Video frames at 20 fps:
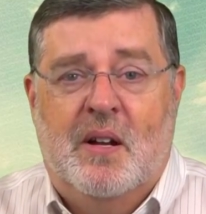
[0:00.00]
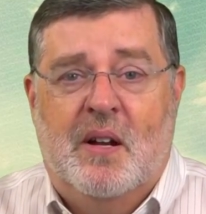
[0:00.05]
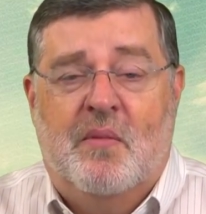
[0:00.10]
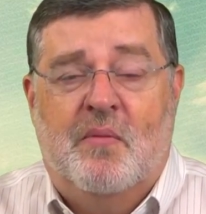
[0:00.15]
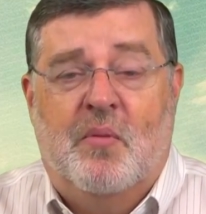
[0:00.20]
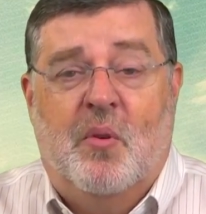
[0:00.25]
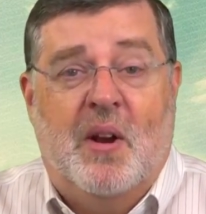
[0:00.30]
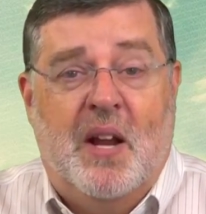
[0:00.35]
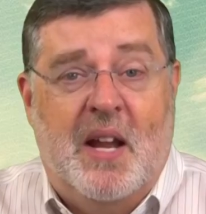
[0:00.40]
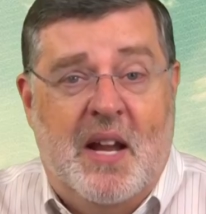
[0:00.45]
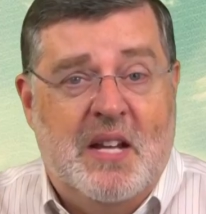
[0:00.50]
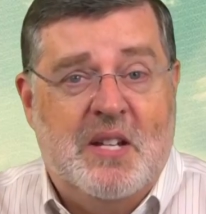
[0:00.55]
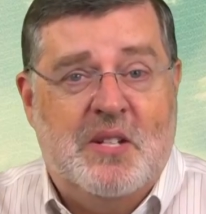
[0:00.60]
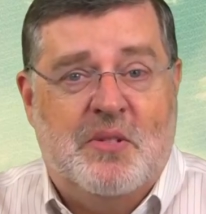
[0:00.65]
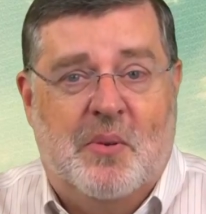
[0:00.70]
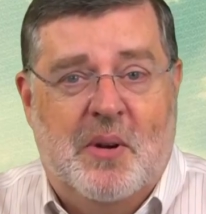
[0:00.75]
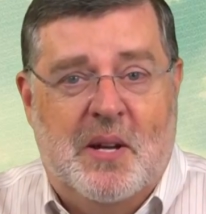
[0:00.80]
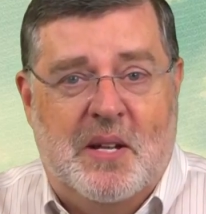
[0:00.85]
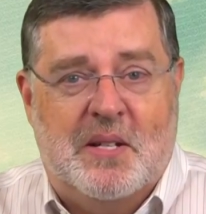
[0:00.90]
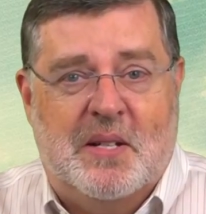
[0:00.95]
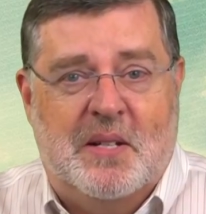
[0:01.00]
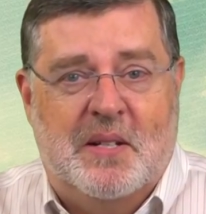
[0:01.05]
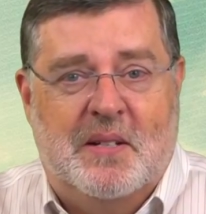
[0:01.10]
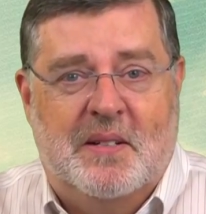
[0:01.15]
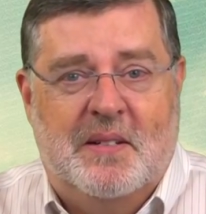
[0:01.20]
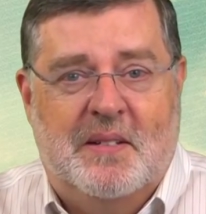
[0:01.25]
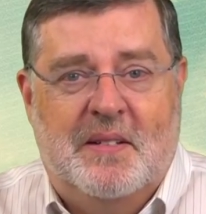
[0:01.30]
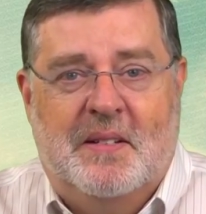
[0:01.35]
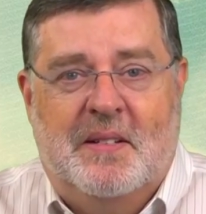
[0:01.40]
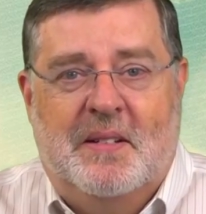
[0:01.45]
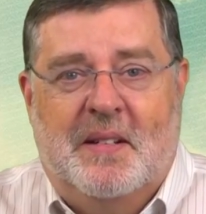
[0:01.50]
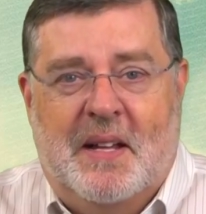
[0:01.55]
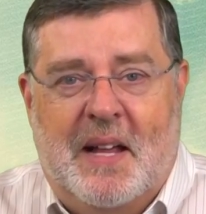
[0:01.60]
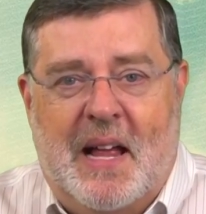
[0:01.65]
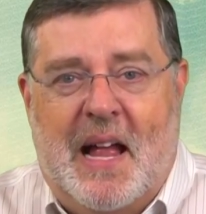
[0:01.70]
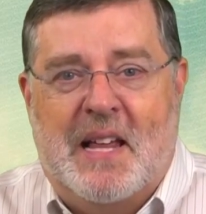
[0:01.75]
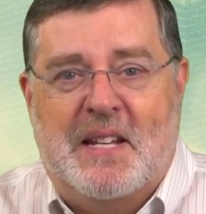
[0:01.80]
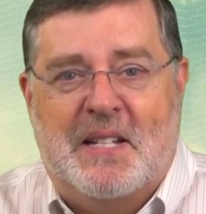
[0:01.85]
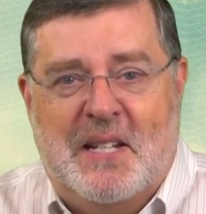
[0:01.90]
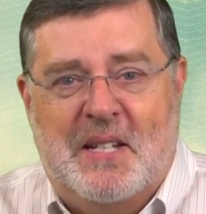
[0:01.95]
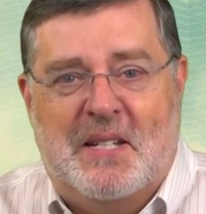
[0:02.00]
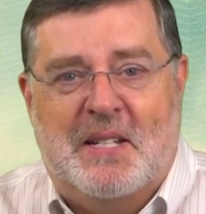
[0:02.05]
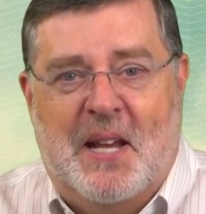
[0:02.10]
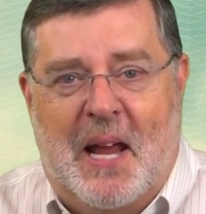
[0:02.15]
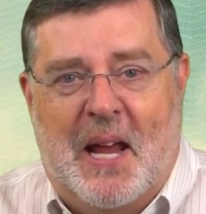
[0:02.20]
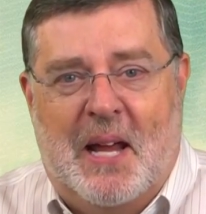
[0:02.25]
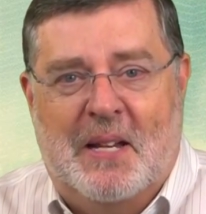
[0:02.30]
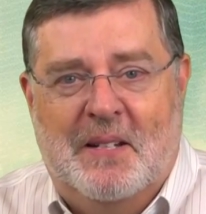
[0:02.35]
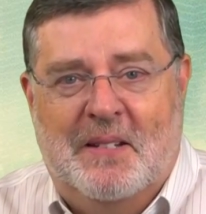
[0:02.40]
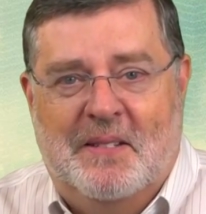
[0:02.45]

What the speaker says: For he is risen, as he said.